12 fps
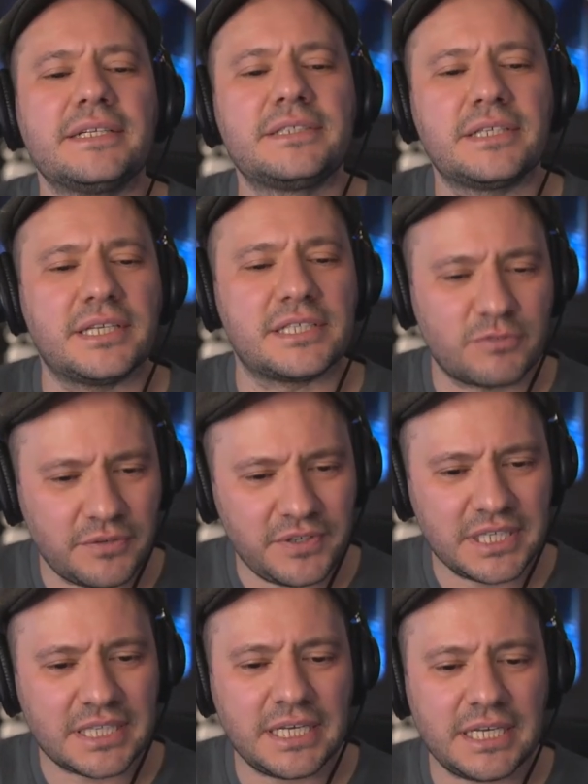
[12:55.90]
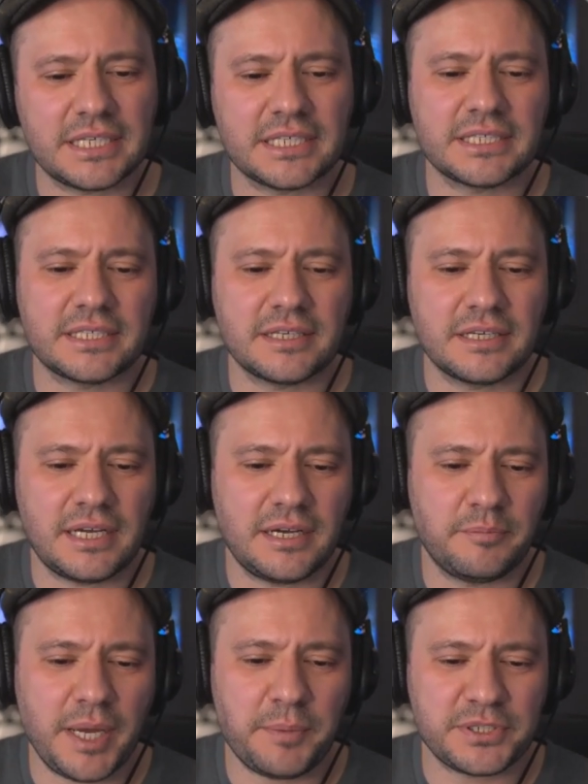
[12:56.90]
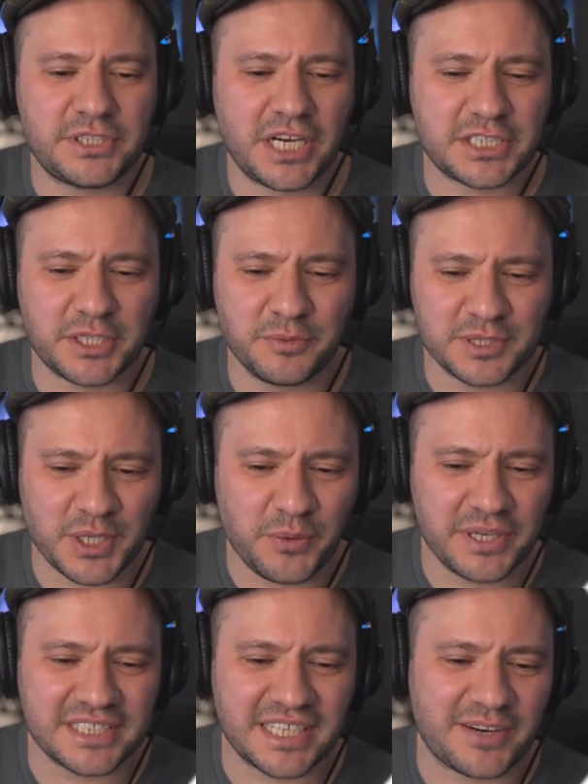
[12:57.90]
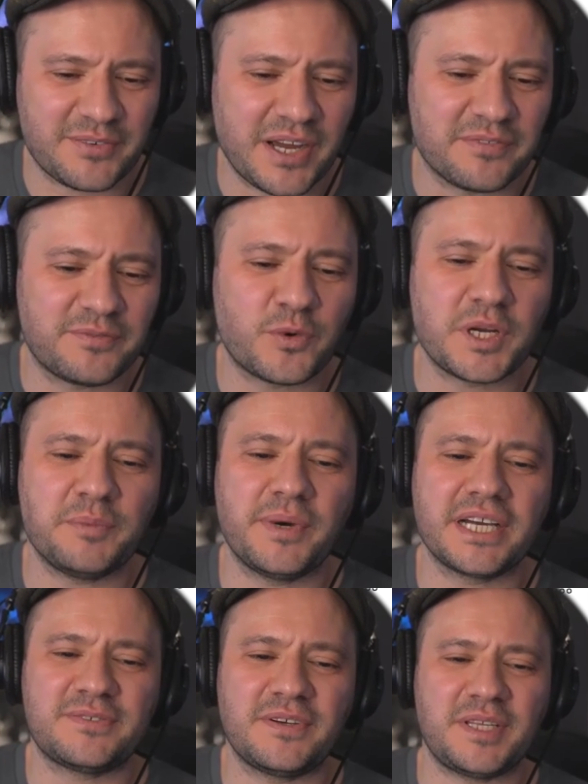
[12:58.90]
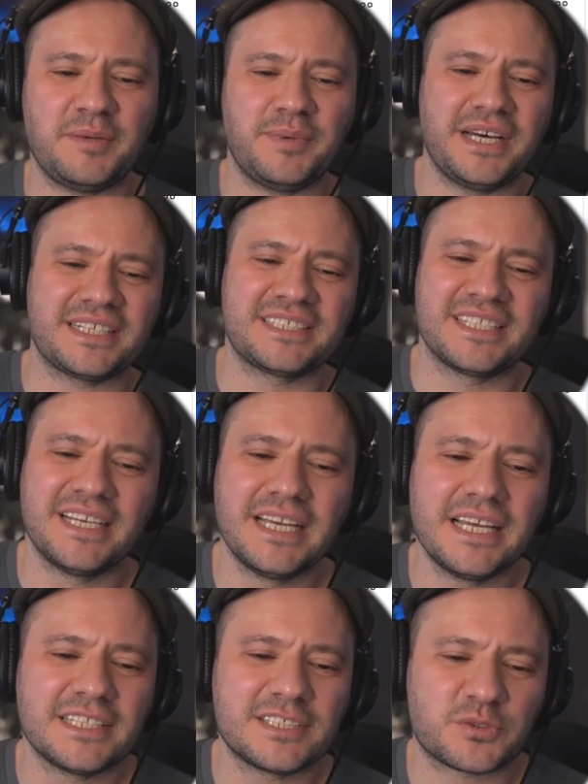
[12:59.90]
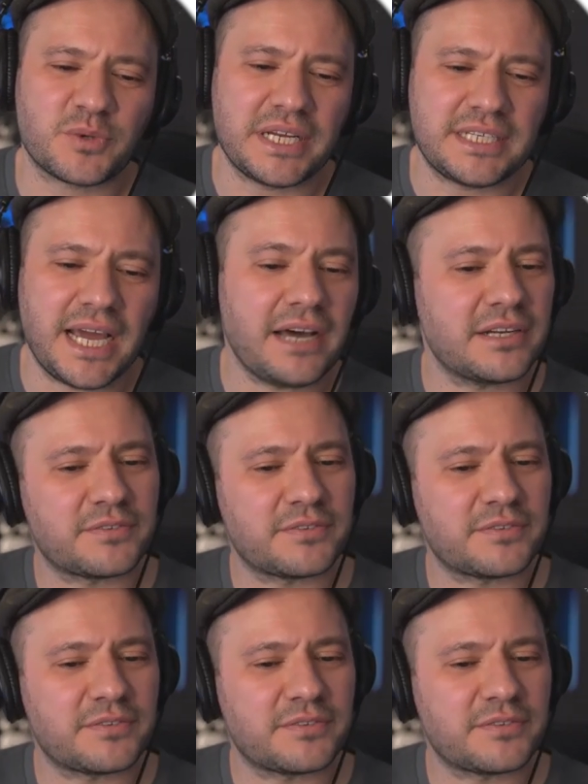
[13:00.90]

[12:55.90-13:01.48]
to this Rivian thing. My projection was always like around $40, $50 straight down.